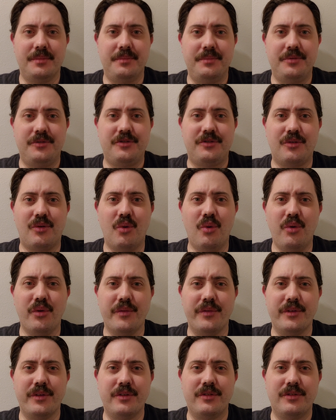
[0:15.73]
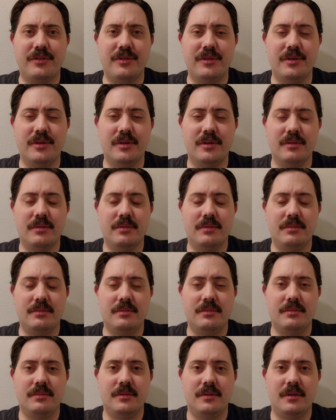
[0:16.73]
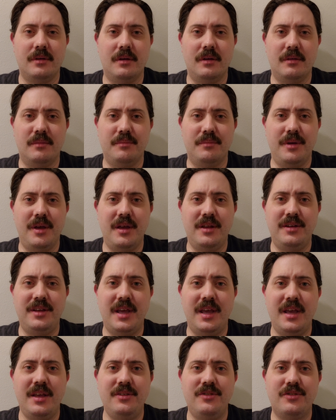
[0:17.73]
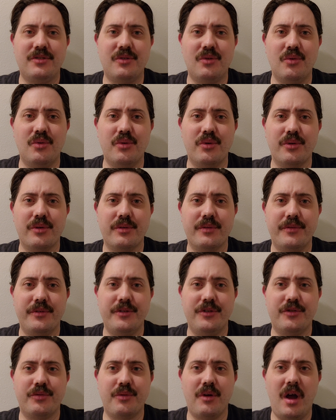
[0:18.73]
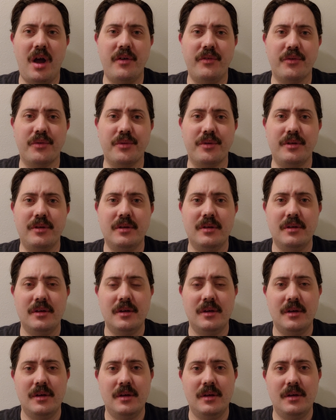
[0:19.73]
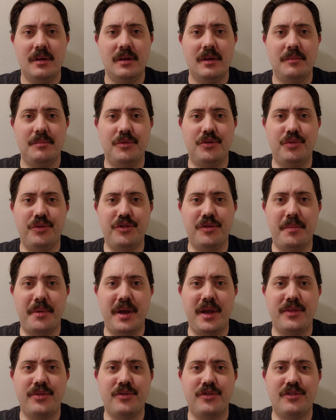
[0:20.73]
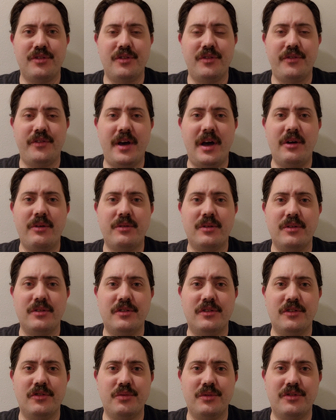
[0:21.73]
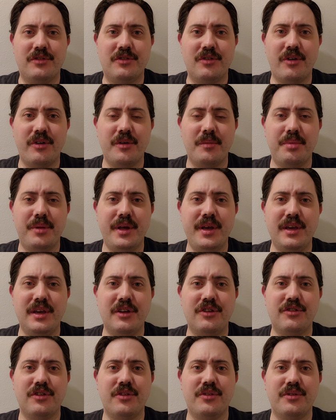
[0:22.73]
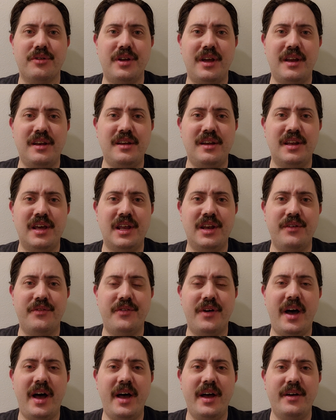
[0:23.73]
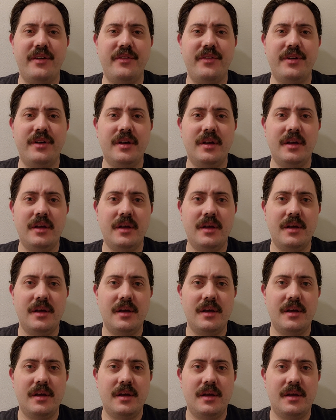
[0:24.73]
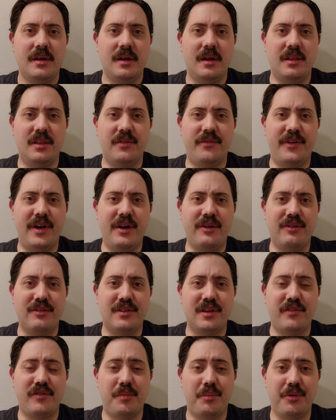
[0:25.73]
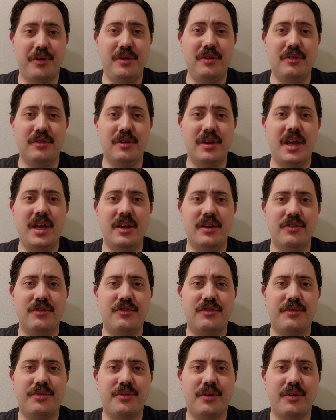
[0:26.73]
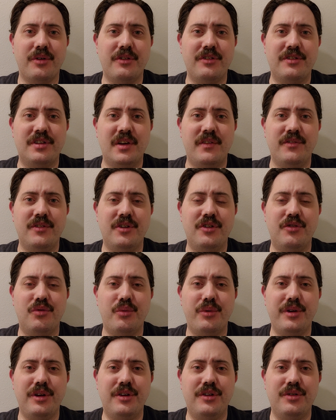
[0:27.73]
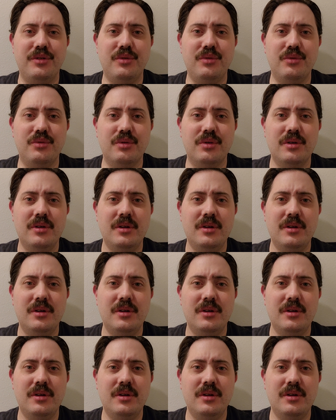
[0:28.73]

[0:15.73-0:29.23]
score of the head-to-head score for this rivalry between the Panthers and the Falcons since we started playing each other in 1995. And the Falcons have a pretty good edge, 37 to 22.